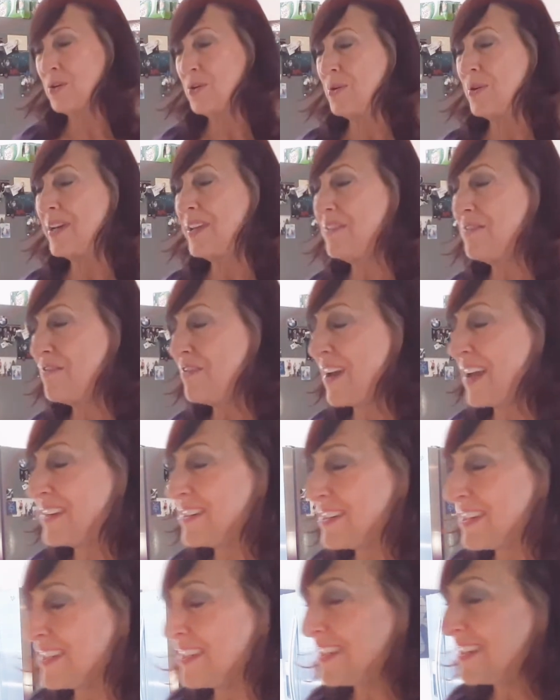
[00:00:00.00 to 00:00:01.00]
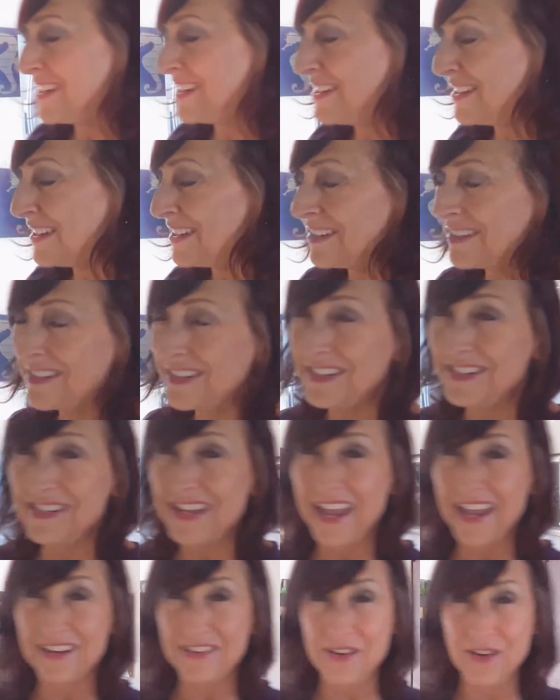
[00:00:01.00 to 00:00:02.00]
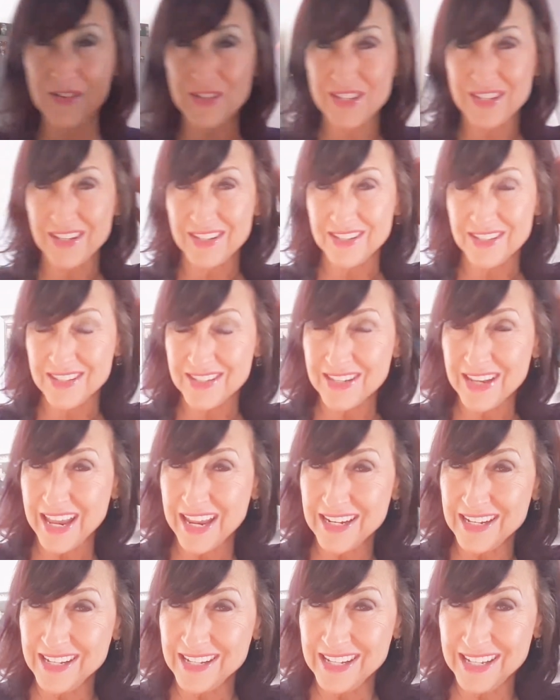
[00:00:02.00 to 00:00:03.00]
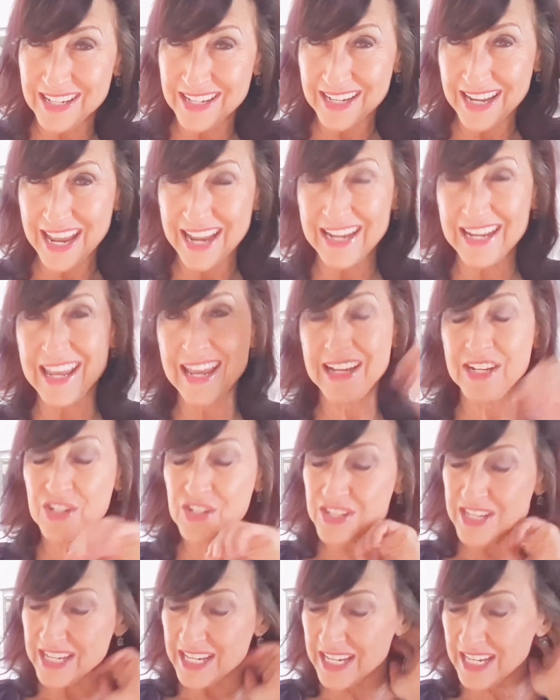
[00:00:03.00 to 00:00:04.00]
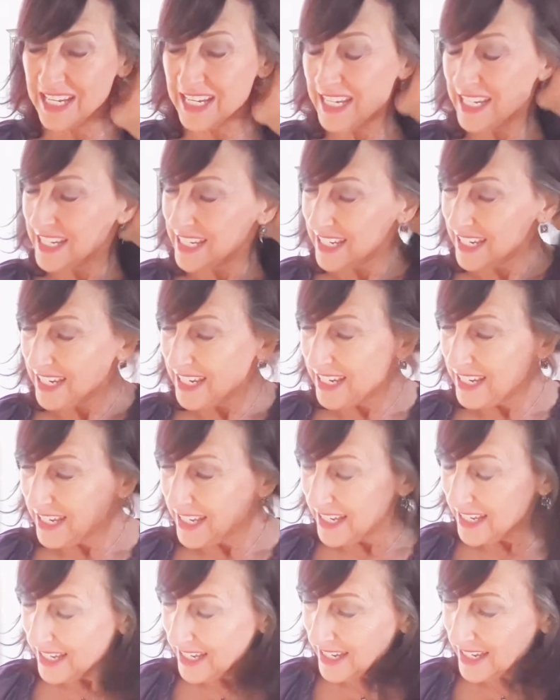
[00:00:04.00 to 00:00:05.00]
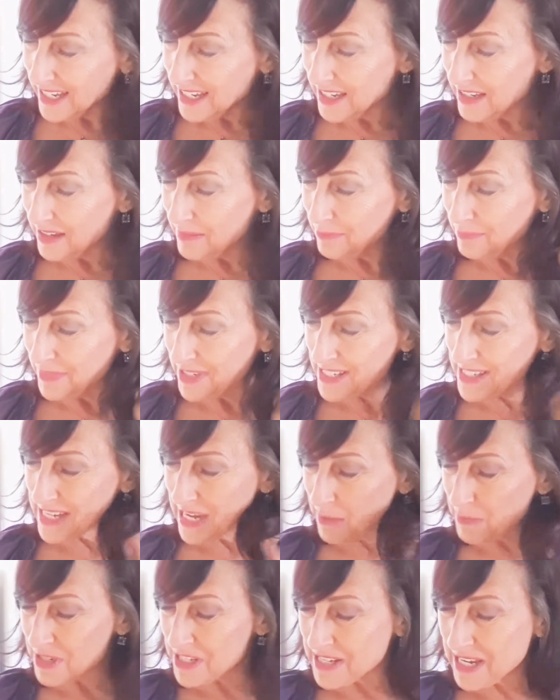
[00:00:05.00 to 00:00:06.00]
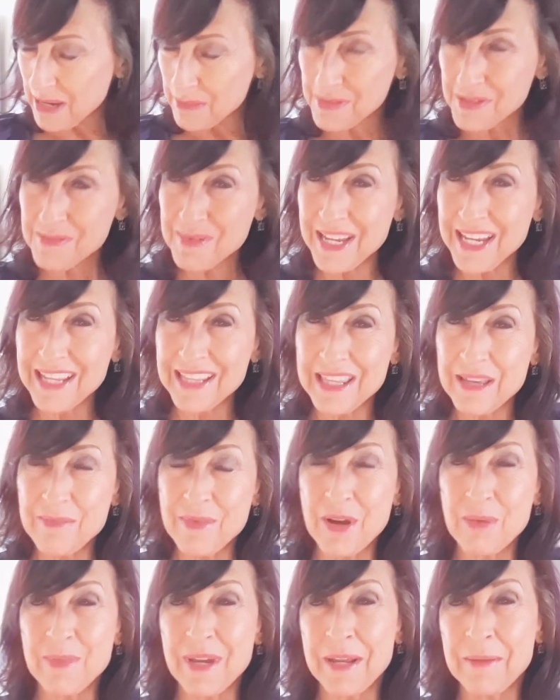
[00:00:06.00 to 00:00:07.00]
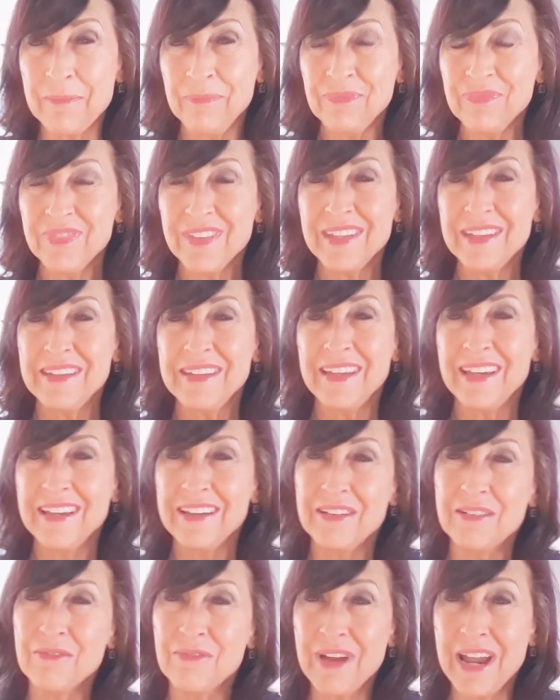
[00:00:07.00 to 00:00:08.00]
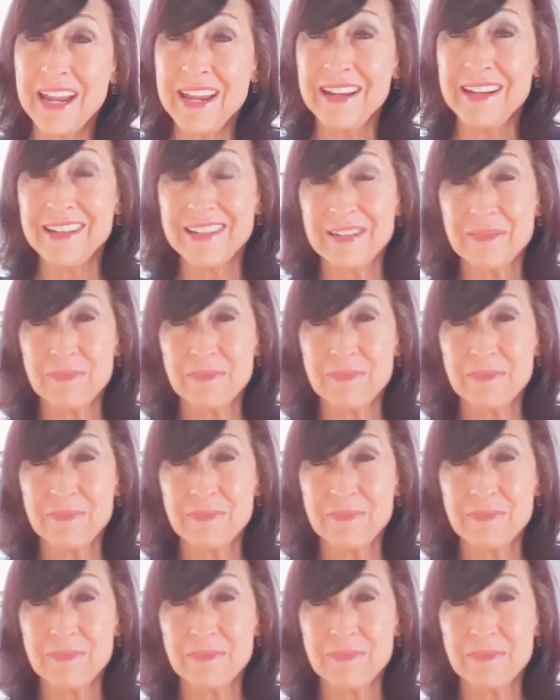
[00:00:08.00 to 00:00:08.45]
who invented the diagnosis, ADD and ADHD, his name escapes me at the moment, right